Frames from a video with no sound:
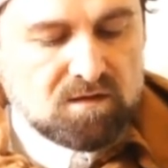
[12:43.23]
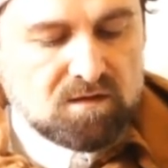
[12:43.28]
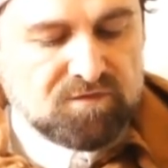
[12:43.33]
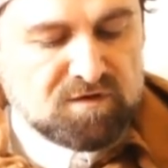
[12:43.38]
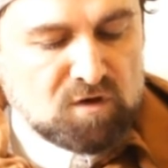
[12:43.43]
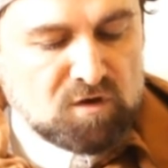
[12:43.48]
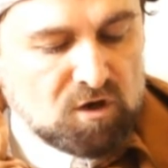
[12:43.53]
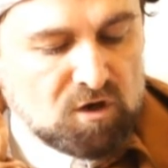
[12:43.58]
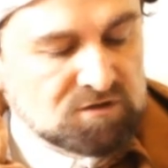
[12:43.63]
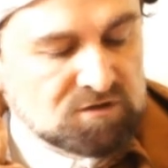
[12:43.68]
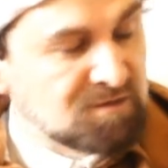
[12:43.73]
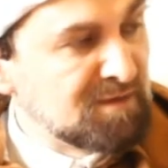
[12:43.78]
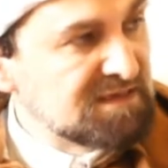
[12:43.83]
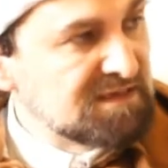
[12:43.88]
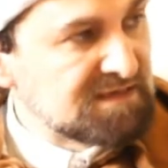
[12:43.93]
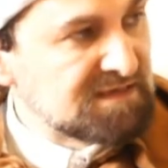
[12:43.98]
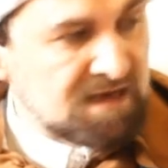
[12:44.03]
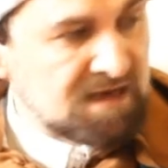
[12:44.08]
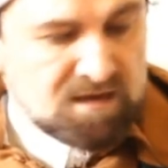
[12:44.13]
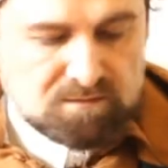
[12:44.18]
of an
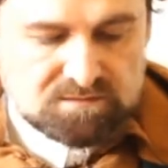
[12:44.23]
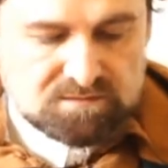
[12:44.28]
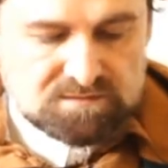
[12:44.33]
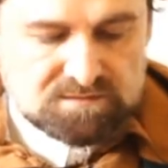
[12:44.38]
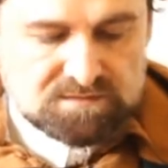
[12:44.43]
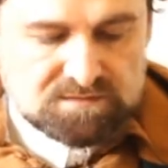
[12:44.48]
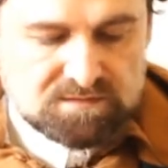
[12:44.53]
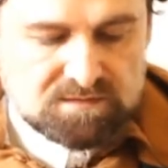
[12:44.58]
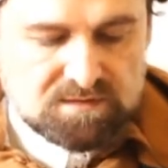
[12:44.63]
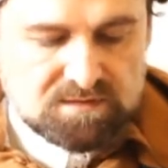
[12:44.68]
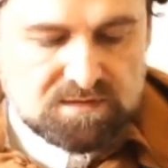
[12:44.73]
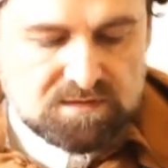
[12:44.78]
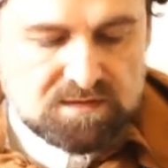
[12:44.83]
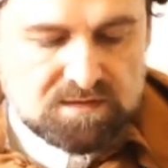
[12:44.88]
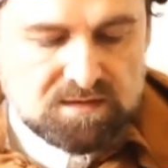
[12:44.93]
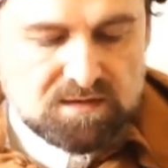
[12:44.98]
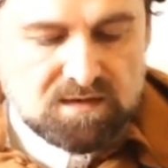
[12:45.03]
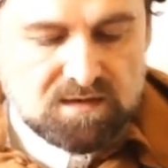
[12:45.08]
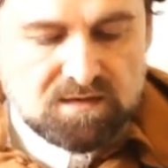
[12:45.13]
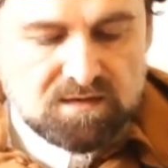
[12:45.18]
Ottoman towns,
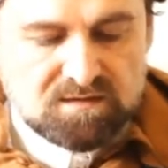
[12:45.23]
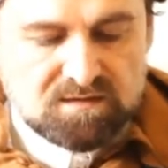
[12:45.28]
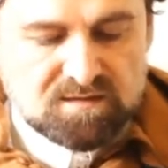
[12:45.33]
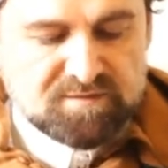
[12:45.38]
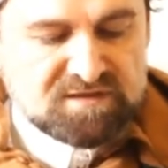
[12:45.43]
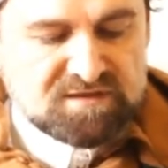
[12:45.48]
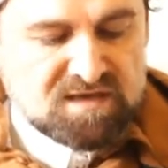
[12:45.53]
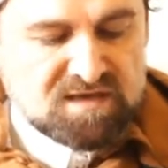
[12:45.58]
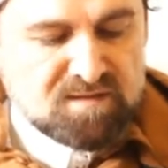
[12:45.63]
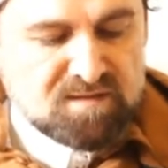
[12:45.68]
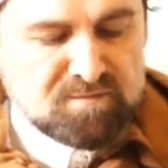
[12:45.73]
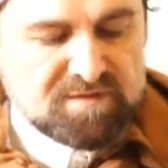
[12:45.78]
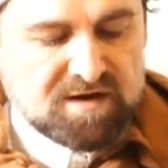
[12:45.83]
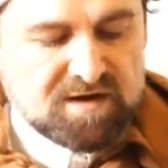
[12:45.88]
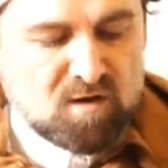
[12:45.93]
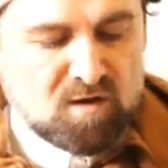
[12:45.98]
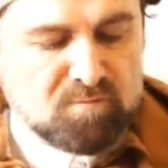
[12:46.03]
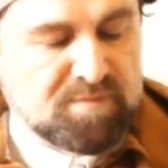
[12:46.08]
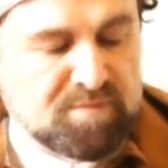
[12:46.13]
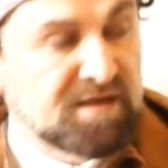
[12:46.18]
giving them
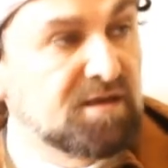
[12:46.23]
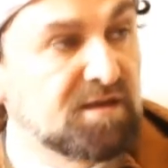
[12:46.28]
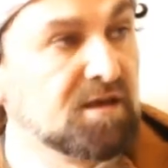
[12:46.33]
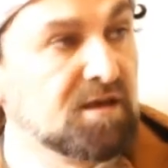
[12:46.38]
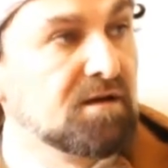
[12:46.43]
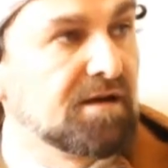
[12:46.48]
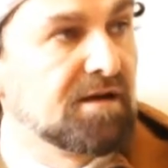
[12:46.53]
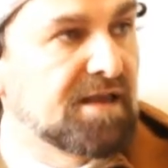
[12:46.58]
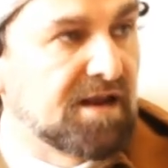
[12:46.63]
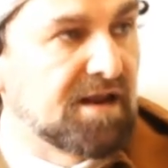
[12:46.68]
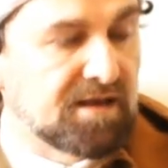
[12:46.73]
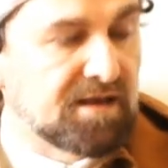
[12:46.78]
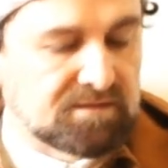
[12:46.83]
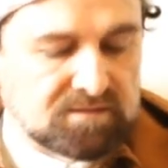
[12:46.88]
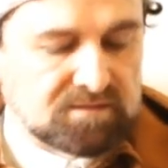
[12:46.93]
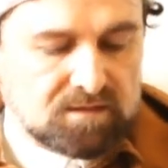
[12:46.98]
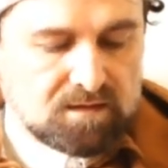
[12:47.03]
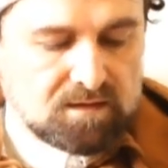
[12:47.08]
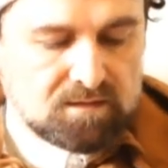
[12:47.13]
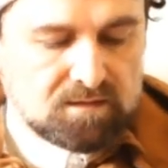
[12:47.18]
their own peculiar
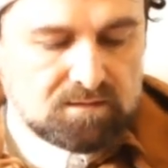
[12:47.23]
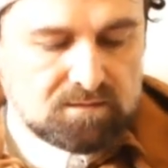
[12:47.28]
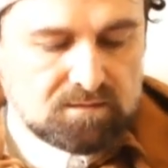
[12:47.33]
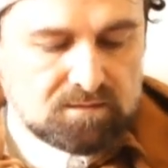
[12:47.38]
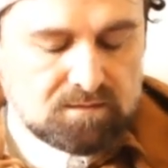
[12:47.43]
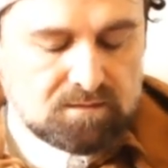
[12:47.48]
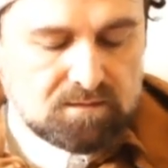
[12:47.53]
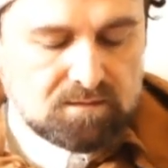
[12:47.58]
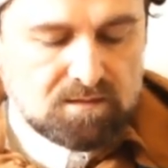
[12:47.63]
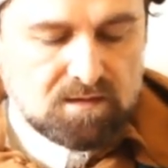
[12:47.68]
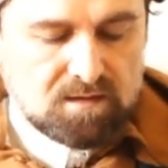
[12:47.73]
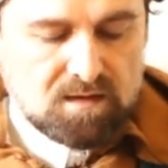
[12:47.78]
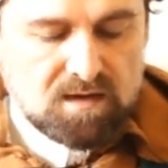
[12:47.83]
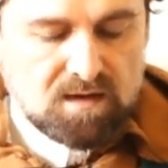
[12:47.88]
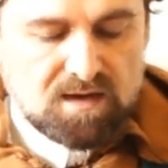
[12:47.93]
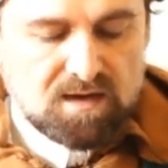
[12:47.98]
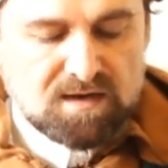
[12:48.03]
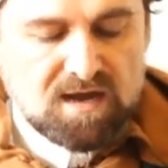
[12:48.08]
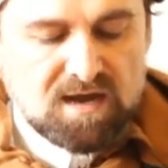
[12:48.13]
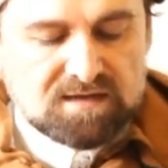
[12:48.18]
character
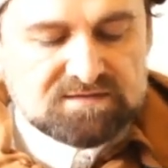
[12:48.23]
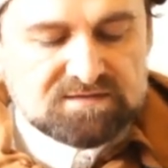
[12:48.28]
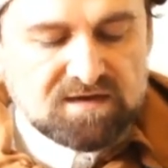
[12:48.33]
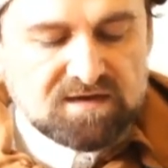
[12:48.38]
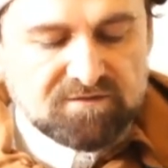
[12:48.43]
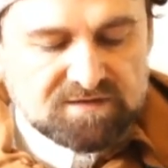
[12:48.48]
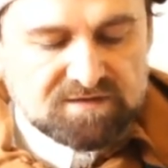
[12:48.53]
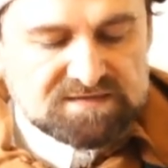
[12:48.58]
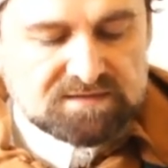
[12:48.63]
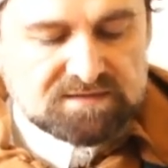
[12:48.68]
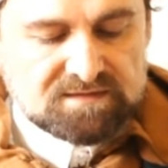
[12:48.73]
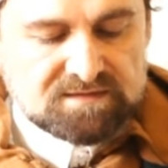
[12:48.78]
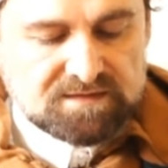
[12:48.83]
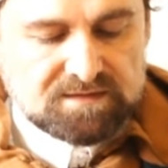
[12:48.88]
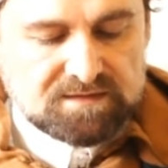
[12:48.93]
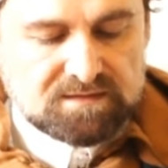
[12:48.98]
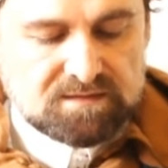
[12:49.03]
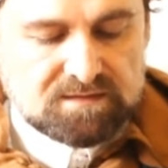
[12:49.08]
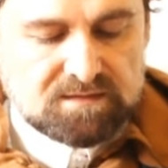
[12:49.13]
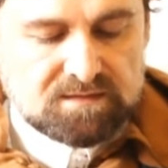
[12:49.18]
and until
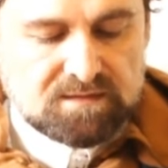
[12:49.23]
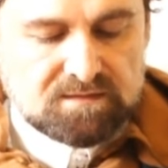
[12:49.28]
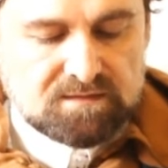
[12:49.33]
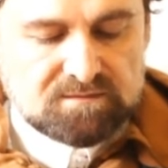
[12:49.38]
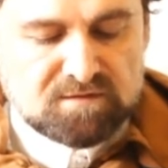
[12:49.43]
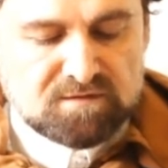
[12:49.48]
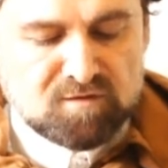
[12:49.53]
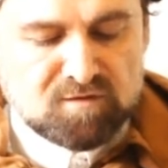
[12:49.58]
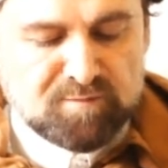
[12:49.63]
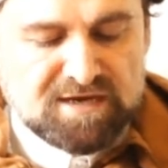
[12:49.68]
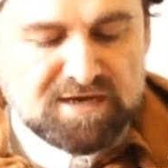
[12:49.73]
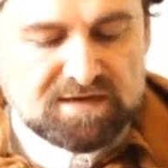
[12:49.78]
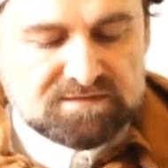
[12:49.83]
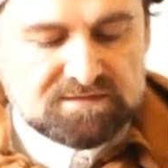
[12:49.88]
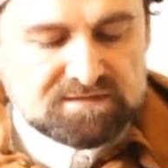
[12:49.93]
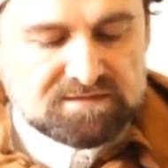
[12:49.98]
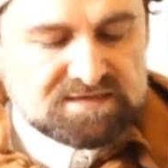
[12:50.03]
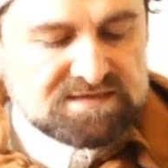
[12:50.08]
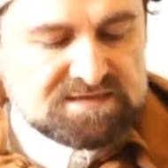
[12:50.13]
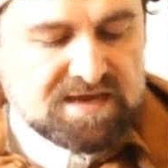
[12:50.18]
recently, they
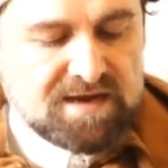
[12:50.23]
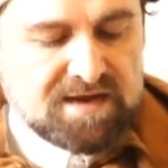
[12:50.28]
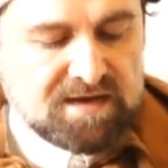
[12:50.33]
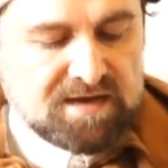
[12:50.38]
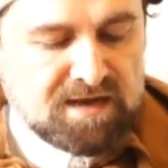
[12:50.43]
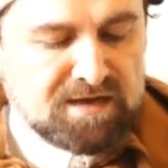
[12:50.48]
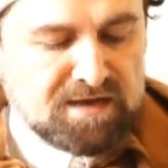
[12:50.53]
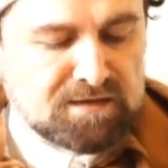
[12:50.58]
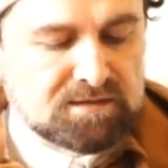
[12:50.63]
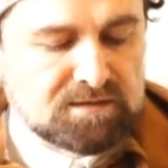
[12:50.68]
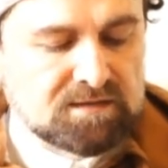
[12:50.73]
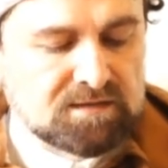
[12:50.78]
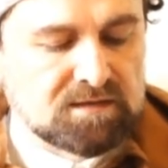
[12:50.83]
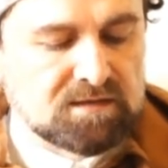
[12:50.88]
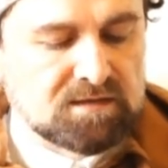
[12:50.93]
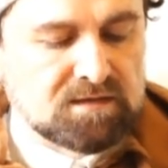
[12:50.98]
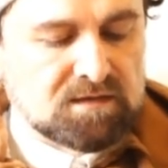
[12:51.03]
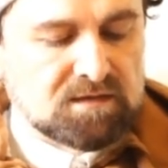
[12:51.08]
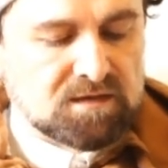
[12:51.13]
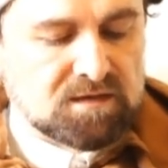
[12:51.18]
dominated the skyline
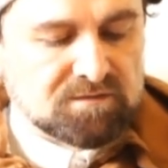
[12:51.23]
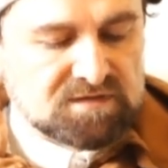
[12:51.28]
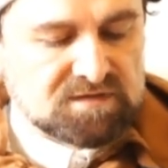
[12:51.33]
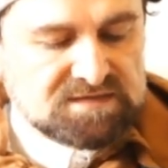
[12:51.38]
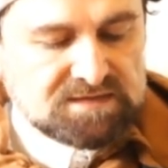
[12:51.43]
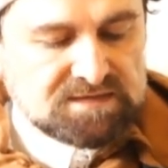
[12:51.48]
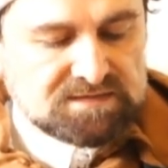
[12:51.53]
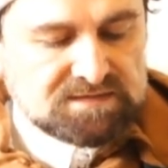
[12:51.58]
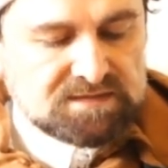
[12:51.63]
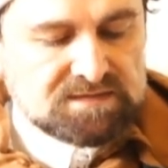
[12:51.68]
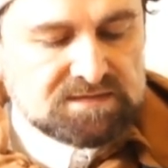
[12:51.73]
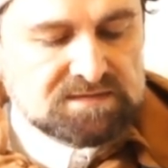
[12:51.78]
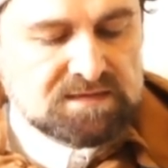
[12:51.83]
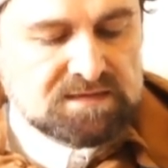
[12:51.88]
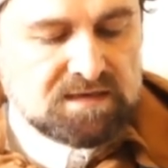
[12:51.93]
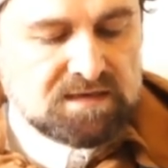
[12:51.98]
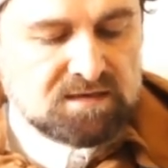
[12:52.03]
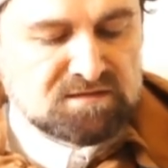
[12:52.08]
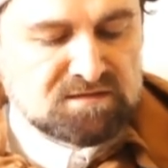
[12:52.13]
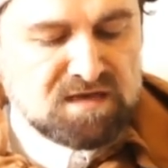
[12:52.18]
of the
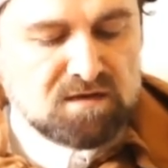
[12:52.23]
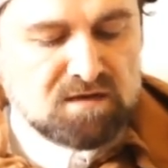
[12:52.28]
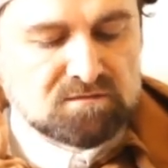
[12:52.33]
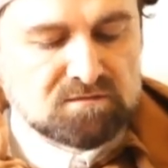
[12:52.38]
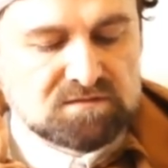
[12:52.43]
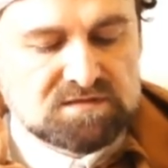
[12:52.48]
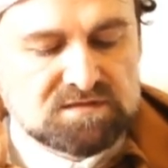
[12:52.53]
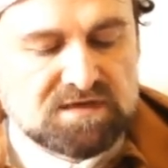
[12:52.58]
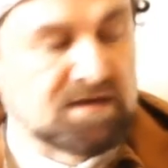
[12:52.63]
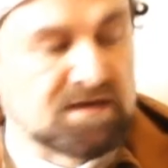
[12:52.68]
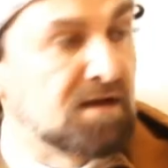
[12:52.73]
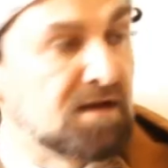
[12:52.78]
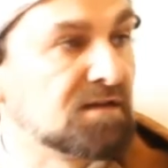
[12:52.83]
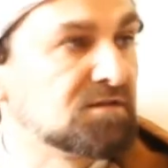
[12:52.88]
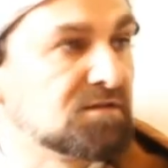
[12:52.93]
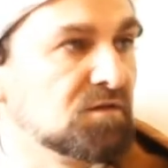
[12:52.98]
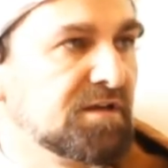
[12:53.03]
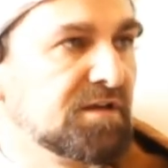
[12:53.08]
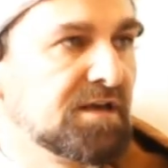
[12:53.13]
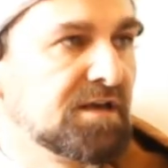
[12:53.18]
cities and towns in
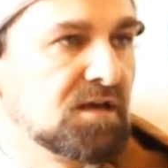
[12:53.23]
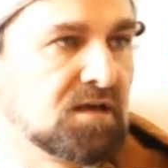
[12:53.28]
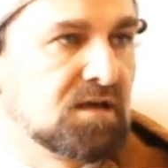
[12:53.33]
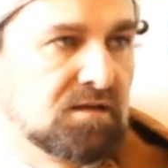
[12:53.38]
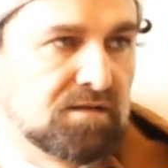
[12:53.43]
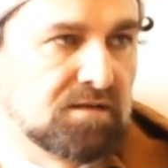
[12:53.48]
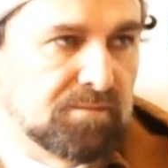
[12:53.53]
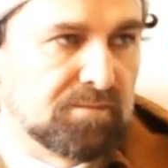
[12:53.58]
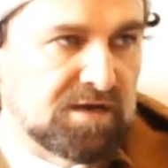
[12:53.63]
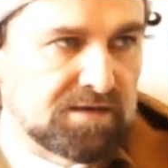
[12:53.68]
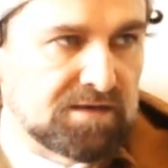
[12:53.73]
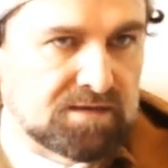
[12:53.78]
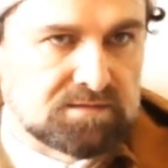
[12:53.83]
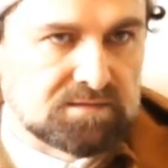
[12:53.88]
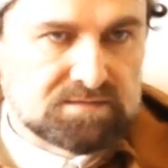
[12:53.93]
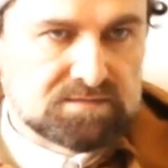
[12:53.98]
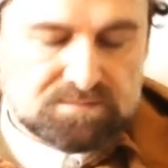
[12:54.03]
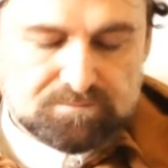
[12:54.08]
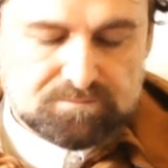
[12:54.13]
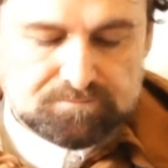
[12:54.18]
Anatolia and the
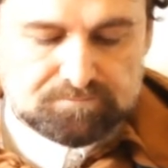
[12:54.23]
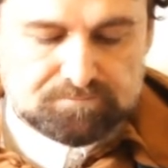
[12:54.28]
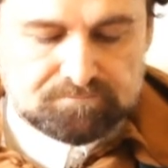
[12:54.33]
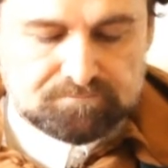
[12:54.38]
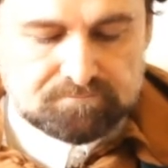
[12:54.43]
Balkans.